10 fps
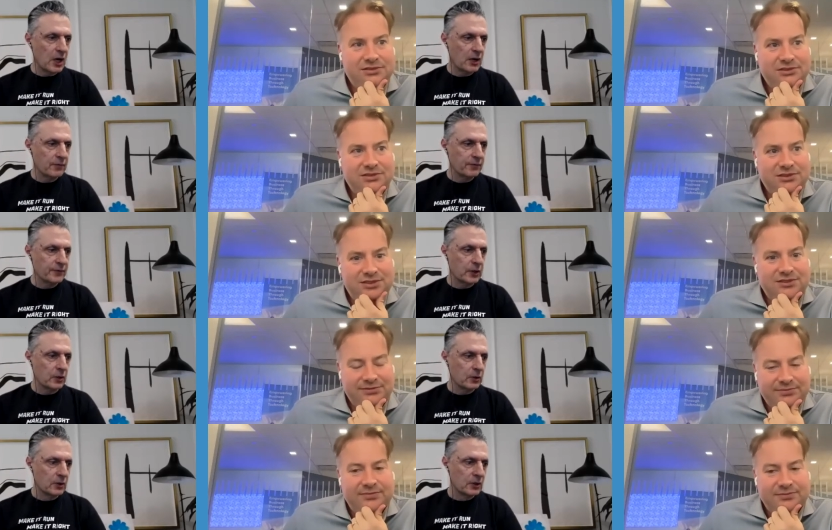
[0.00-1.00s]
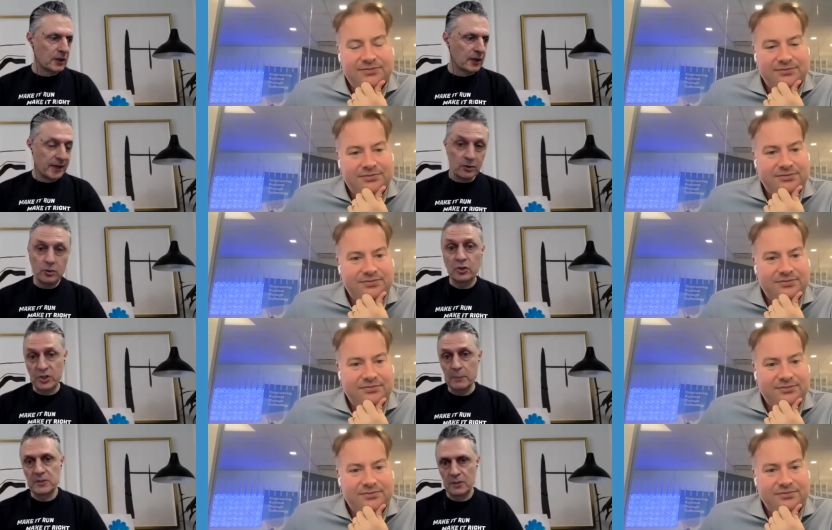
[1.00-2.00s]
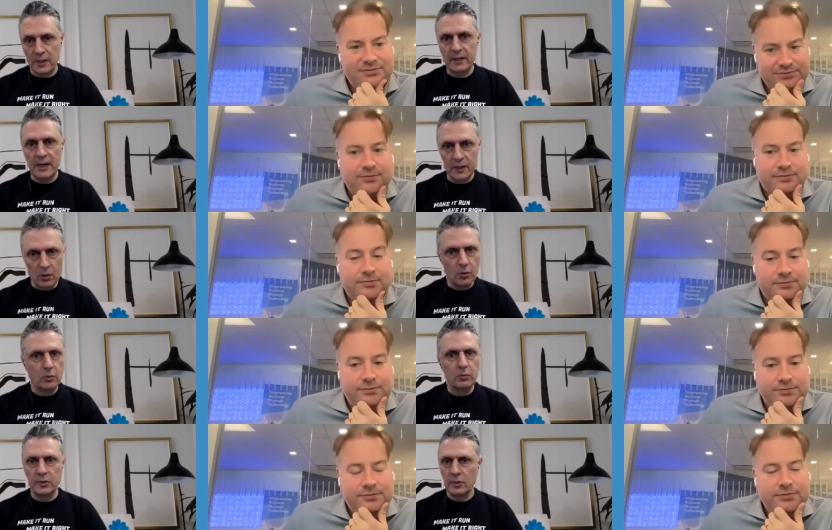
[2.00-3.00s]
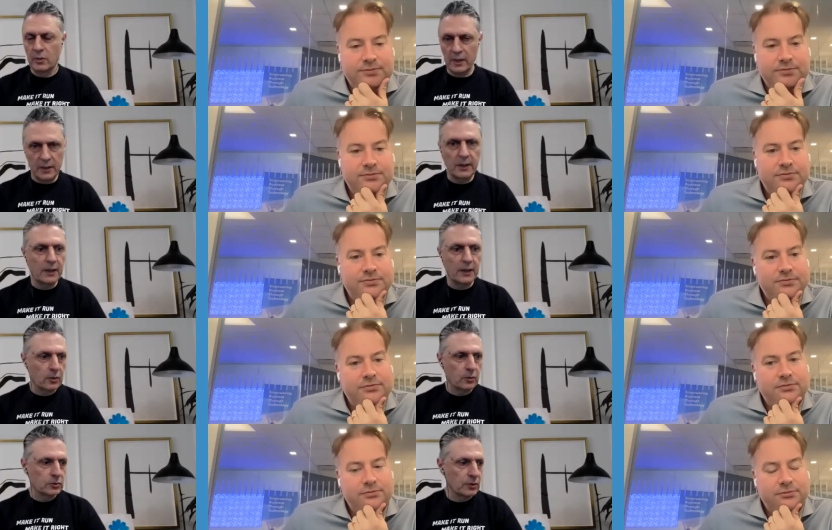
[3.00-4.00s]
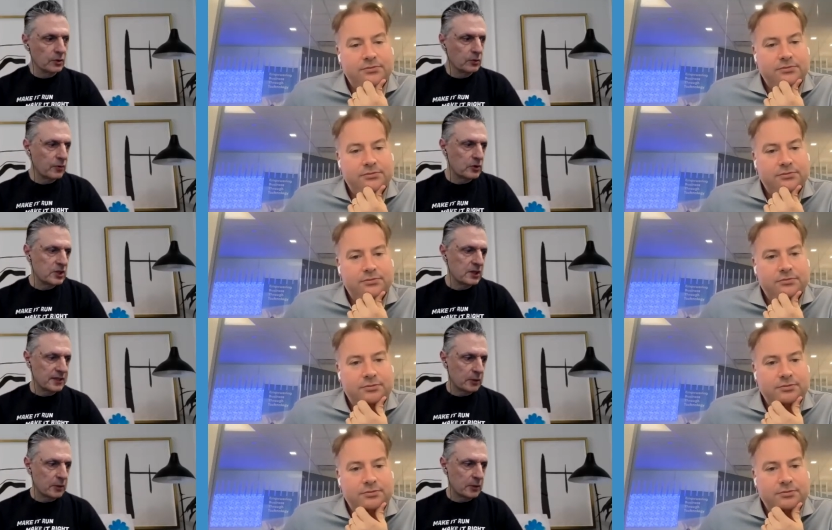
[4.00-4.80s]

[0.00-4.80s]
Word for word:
Speaker 1: of you know uh, internships. Like I mm-hmm. go, you know, and, and I go to the universities, and